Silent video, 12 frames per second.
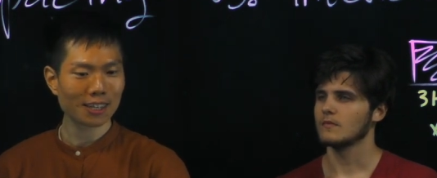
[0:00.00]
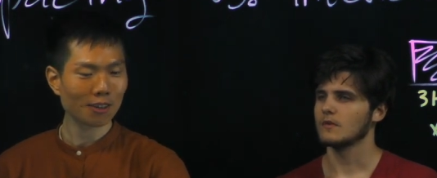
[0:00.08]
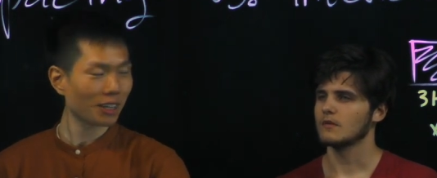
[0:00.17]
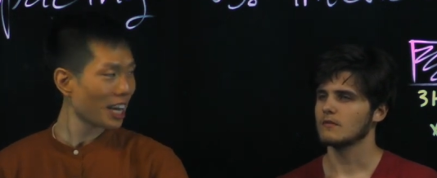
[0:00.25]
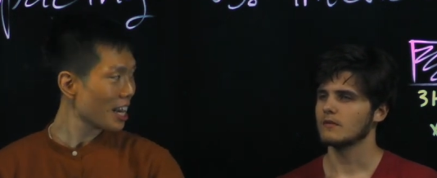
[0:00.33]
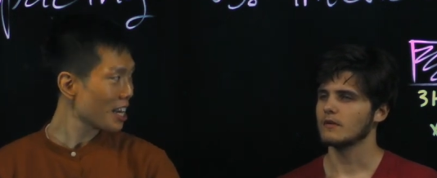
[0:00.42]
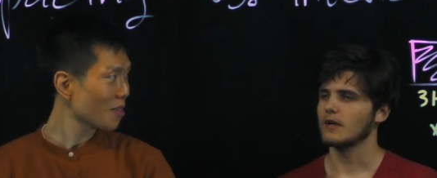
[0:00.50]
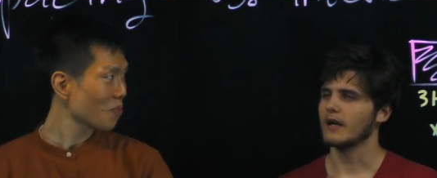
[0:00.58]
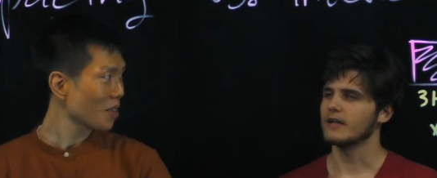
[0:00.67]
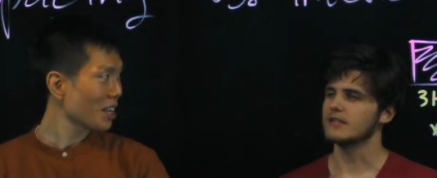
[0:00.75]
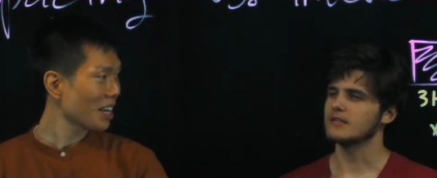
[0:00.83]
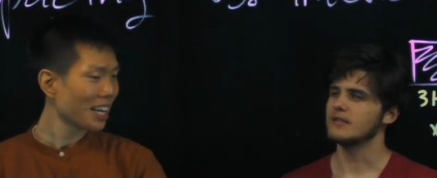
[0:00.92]
Speaker 1: Okay?
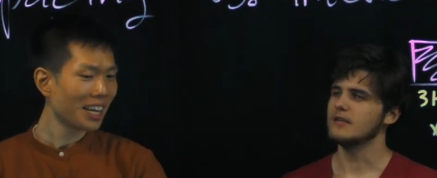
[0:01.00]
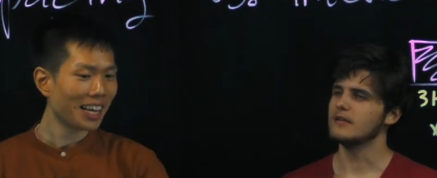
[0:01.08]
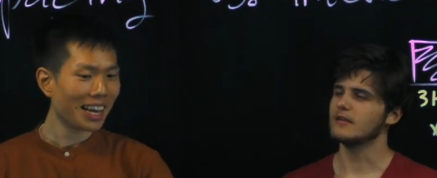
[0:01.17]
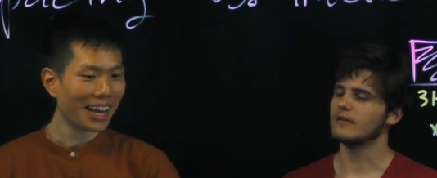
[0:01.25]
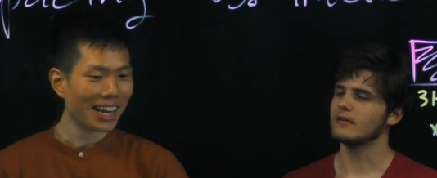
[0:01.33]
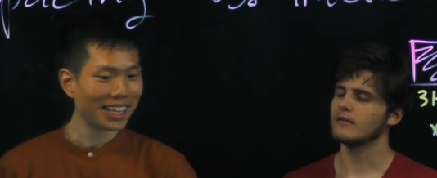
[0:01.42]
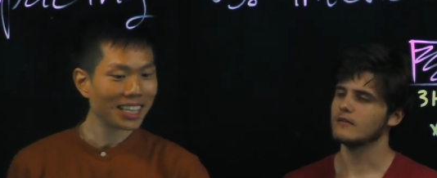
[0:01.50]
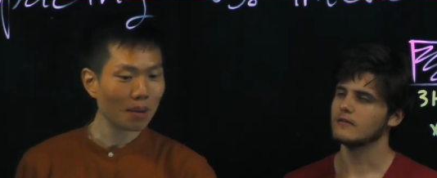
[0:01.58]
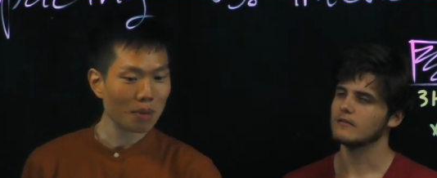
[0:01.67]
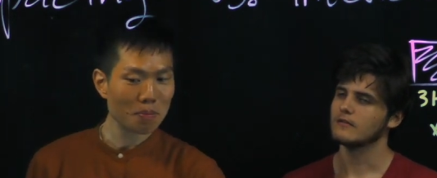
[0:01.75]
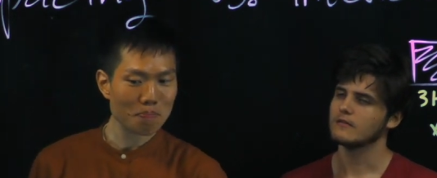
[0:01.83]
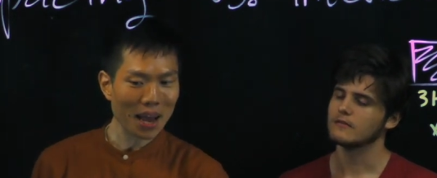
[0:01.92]
I see. And then
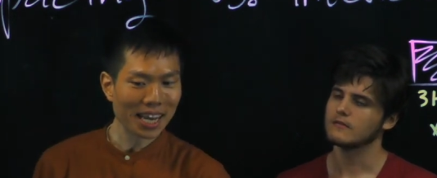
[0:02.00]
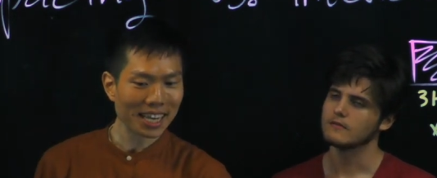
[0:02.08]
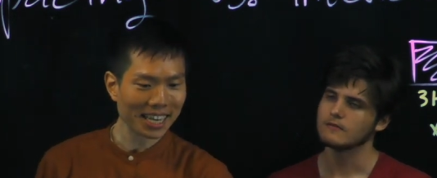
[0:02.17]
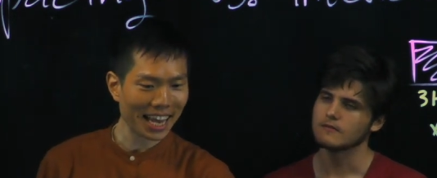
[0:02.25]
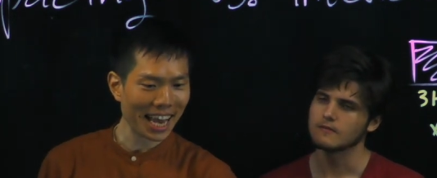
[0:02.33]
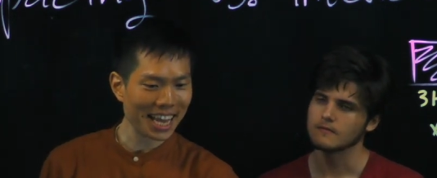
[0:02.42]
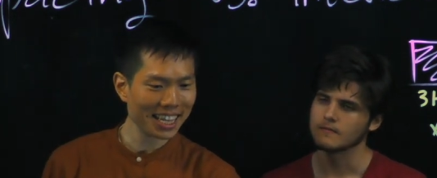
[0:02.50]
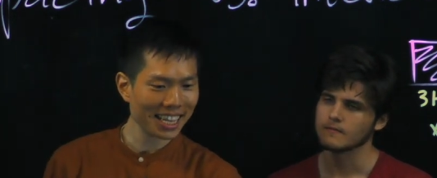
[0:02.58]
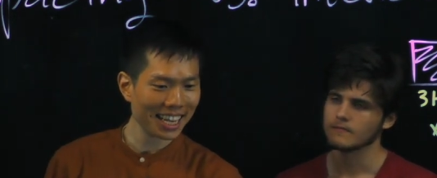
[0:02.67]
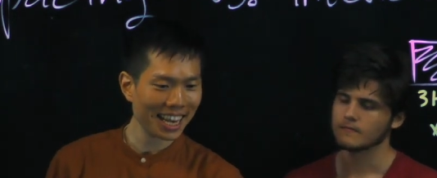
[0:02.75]
coming back again,